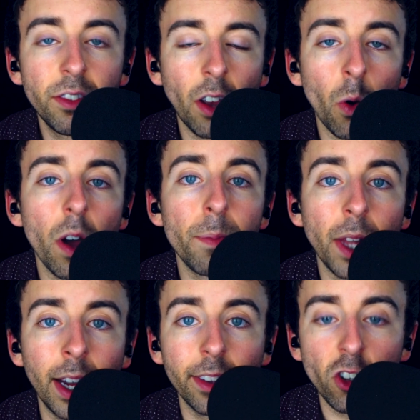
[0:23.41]
So,
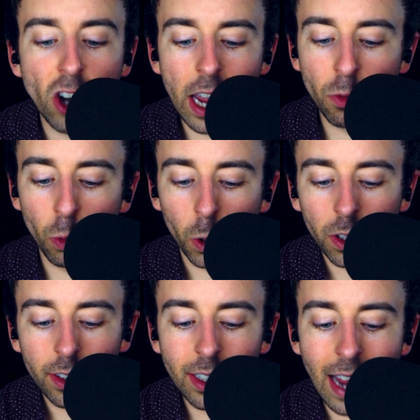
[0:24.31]
applying the chain
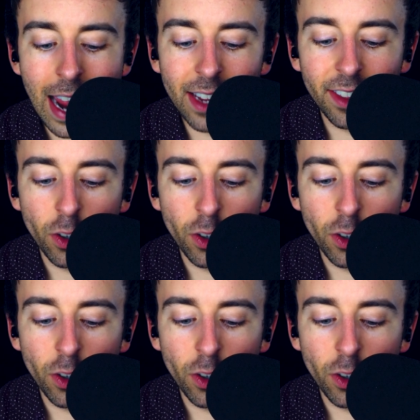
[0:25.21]
rule, to take